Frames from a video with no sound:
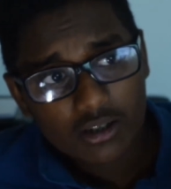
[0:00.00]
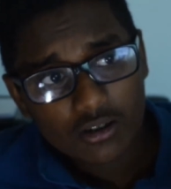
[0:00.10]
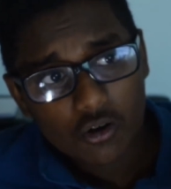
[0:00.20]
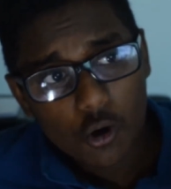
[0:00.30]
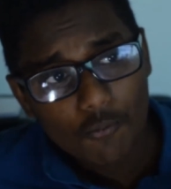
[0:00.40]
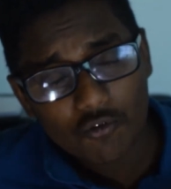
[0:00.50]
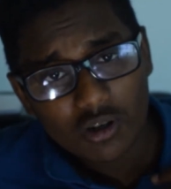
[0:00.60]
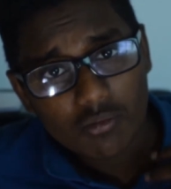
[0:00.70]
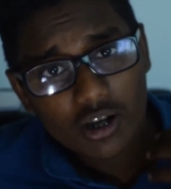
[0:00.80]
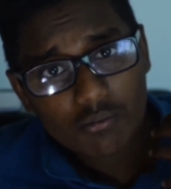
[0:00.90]
hopefully
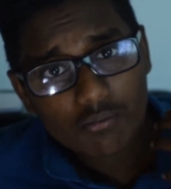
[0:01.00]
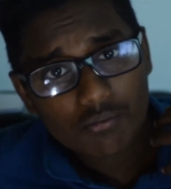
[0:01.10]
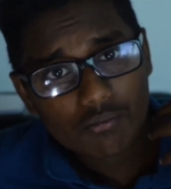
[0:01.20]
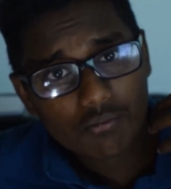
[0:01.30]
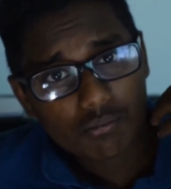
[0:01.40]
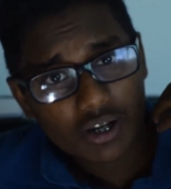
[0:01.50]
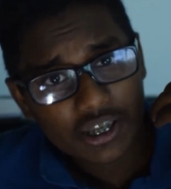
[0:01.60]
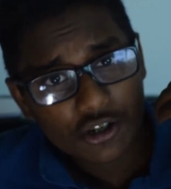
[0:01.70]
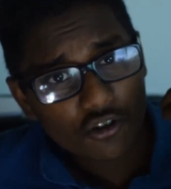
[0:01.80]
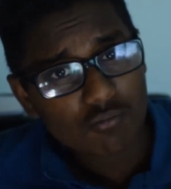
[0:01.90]
by the
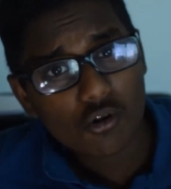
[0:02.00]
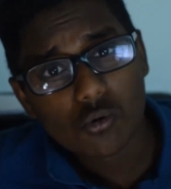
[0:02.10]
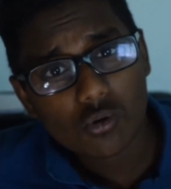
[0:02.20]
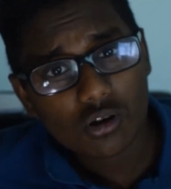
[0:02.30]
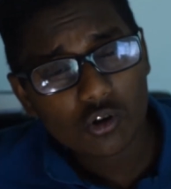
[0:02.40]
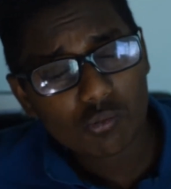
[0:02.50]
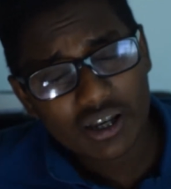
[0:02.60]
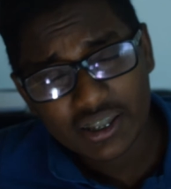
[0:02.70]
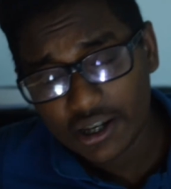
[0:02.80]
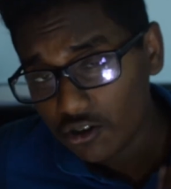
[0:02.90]
end of mock 1 or by
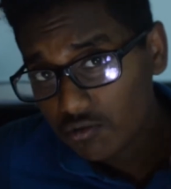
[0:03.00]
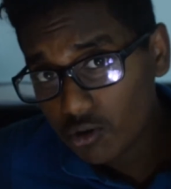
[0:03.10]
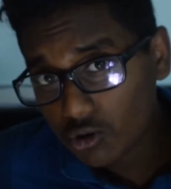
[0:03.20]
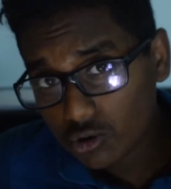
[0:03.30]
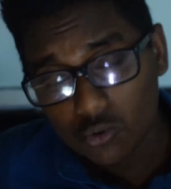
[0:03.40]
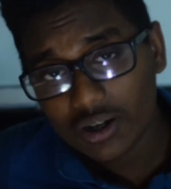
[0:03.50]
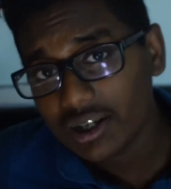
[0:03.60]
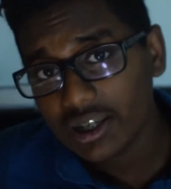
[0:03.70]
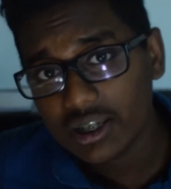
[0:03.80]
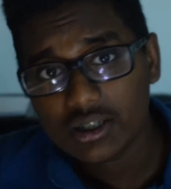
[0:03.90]
the end of mock 2 at
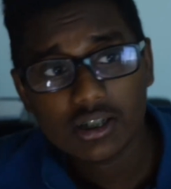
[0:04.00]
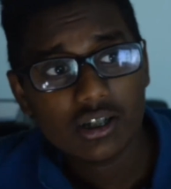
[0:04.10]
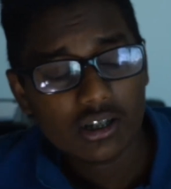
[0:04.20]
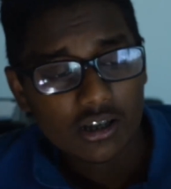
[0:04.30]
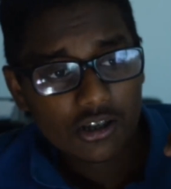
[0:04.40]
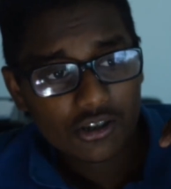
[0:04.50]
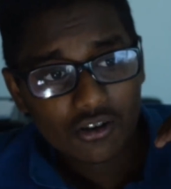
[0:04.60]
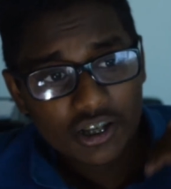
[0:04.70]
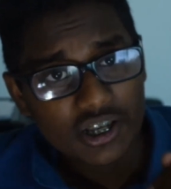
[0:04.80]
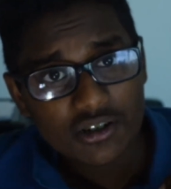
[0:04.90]
least, your
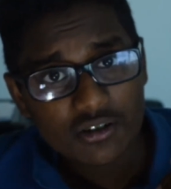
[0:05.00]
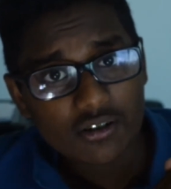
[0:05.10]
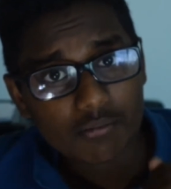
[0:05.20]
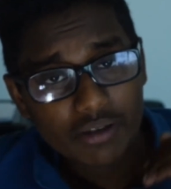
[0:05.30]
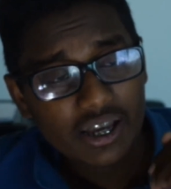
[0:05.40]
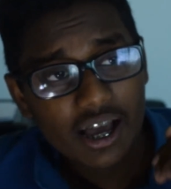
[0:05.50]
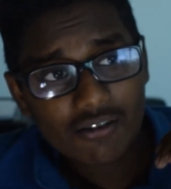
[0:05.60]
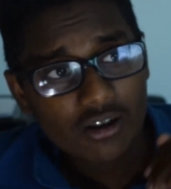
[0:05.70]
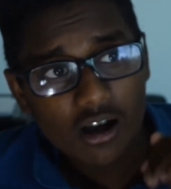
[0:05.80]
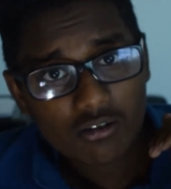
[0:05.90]
teacher may
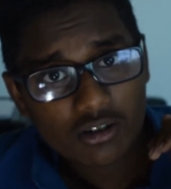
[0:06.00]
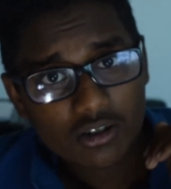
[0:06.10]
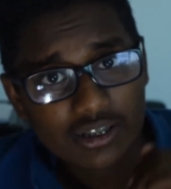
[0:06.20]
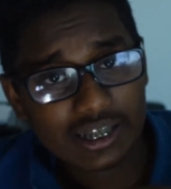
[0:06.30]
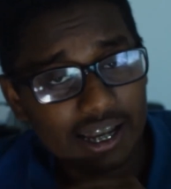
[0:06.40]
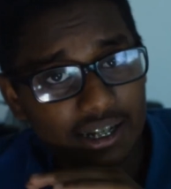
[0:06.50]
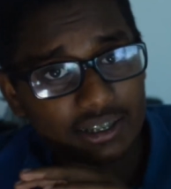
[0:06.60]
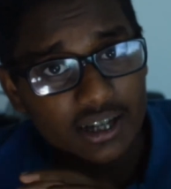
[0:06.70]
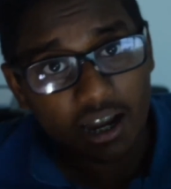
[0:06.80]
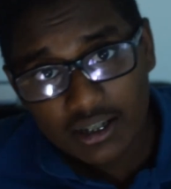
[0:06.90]
have covered the
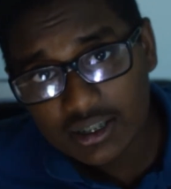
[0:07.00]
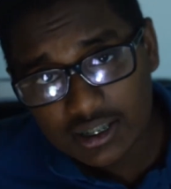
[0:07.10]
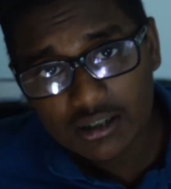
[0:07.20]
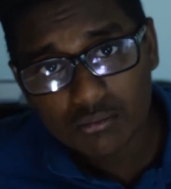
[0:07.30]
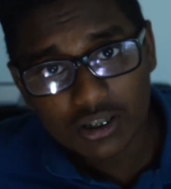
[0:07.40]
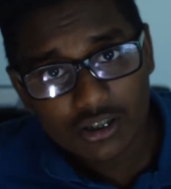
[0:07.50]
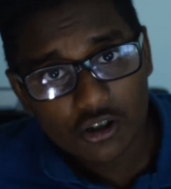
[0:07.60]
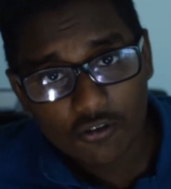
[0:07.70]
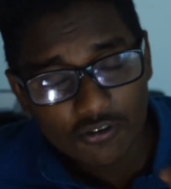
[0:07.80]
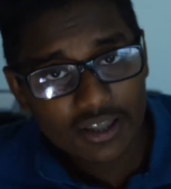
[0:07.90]
entire syllabus
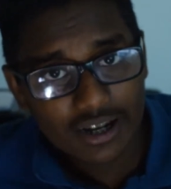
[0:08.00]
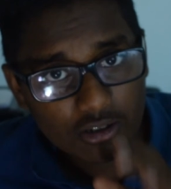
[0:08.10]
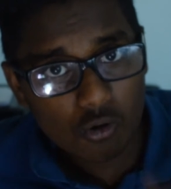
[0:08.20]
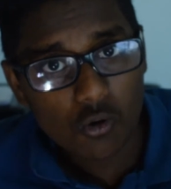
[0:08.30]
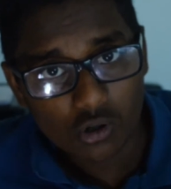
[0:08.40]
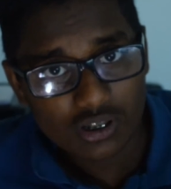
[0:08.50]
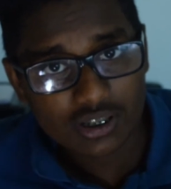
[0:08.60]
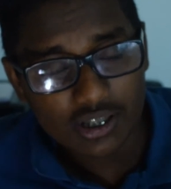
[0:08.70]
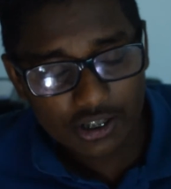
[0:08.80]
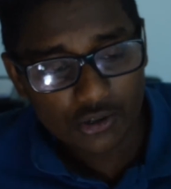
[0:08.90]
of that course
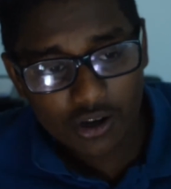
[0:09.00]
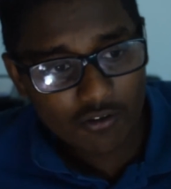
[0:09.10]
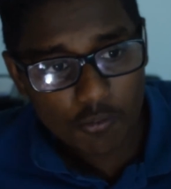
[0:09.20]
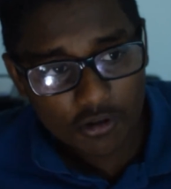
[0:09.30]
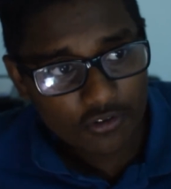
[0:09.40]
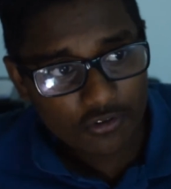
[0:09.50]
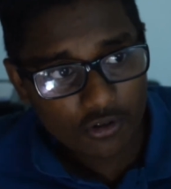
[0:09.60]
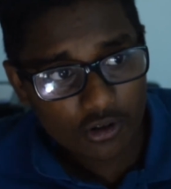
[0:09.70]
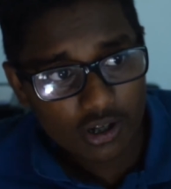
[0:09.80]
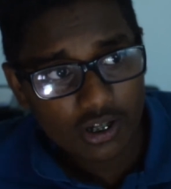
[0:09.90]
that you have opted
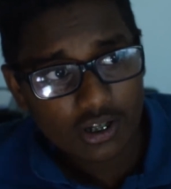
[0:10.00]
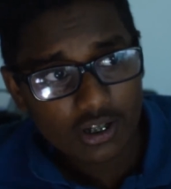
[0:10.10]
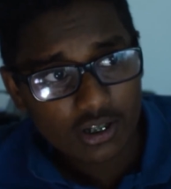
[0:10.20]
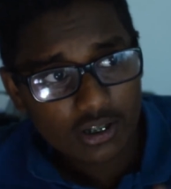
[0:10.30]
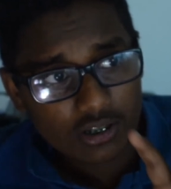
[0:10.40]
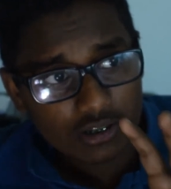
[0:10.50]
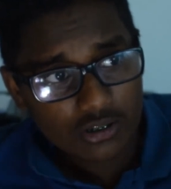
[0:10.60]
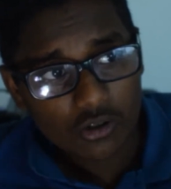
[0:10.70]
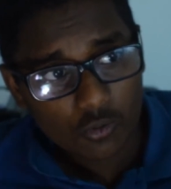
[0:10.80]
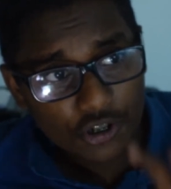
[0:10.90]
for.
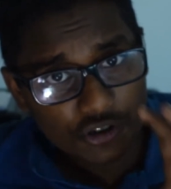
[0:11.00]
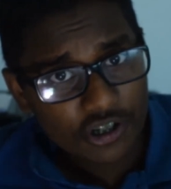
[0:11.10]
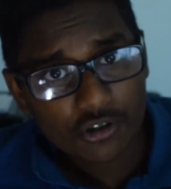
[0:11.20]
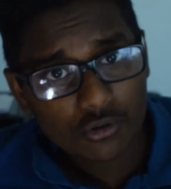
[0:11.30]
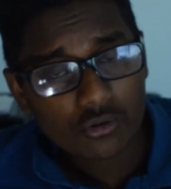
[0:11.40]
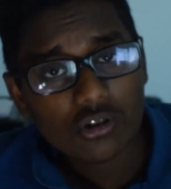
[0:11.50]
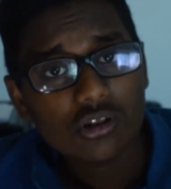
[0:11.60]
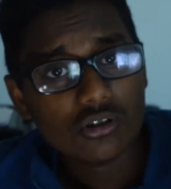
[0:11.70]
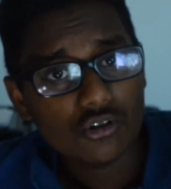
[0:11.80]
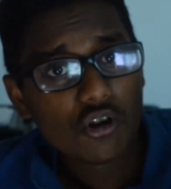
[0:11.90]
So what you need to
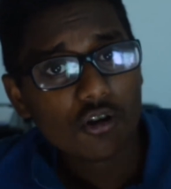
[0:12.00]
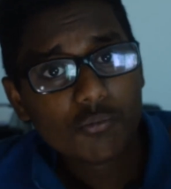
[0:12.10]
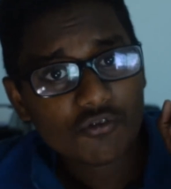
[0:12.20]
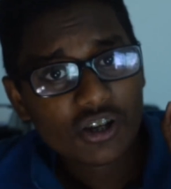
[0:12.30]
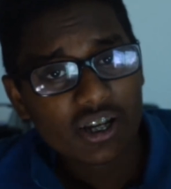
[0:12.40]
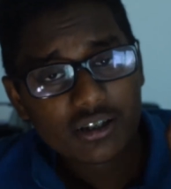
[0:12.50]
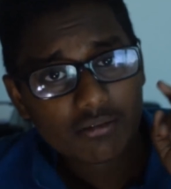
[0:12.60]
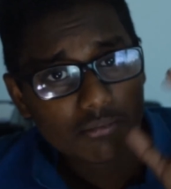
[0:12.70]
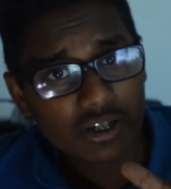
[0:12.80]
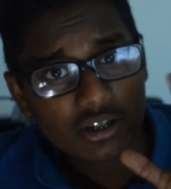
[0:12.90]
do not wait a
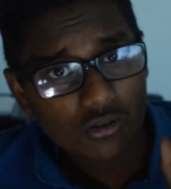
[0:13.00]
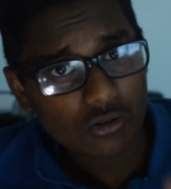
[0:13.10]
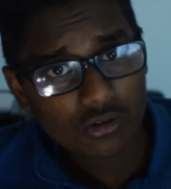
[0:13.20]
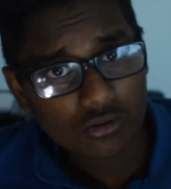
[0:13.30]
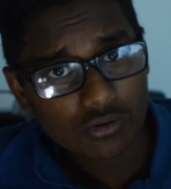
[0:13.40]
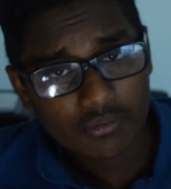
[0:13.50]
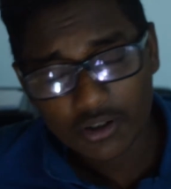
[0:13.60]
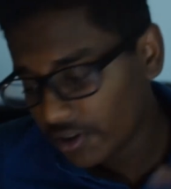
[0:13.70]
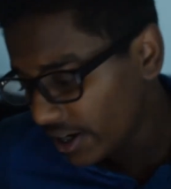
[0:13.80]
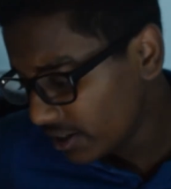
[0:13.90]
minute or two.
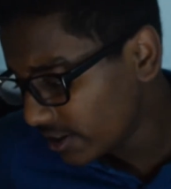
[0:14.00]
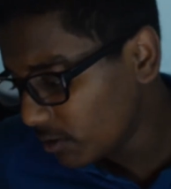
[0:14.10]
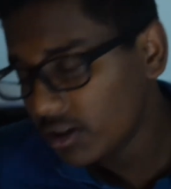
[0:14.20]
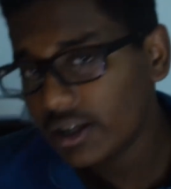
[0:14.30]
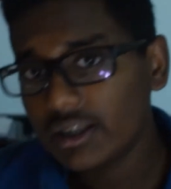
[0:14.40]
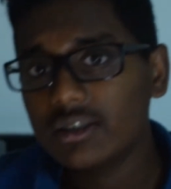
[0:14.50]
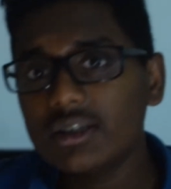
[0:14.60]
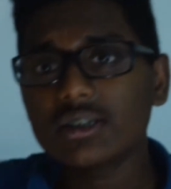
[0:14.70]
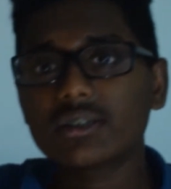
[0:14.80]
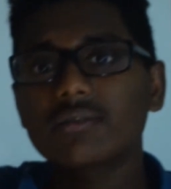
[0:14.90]
Create a table like this.